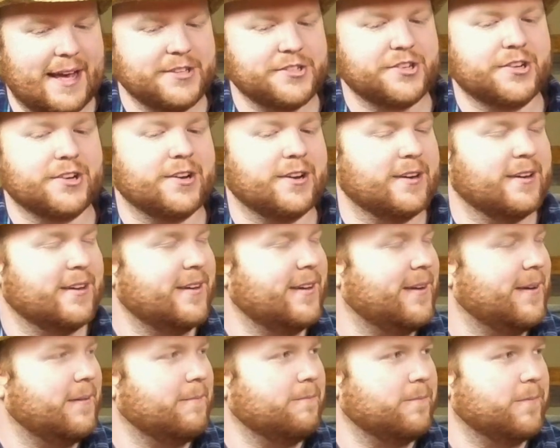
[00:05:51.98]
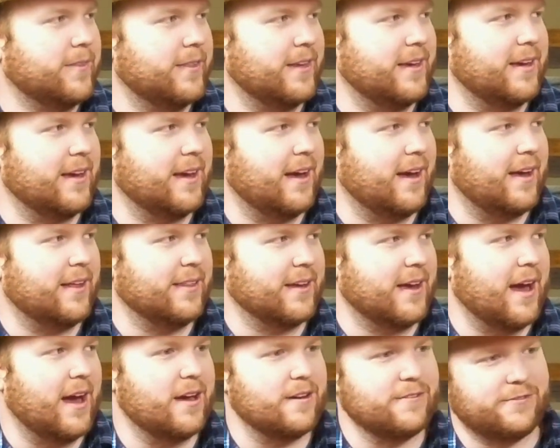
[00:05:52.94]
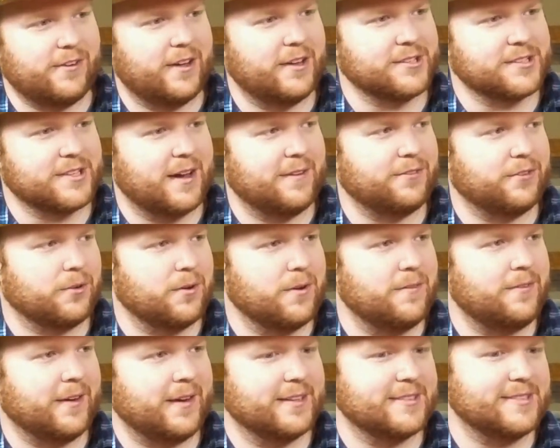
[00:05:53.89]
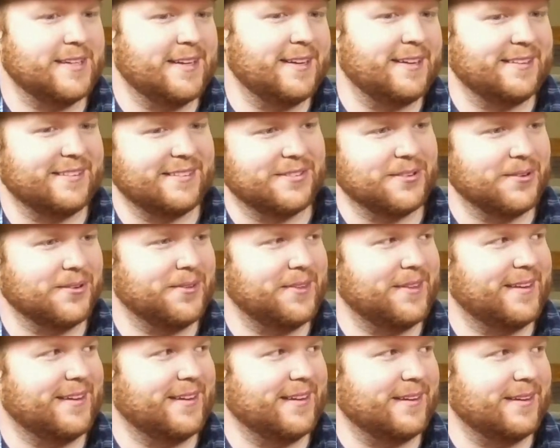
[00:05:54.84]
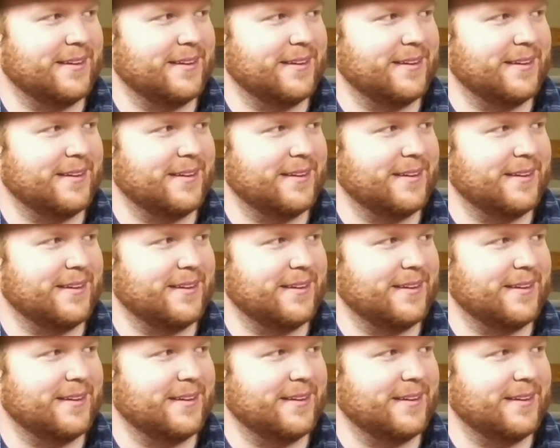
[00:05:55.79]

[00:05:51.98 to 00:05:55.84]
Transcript: like Nestor, the guy who falls off the roof and gets eaten through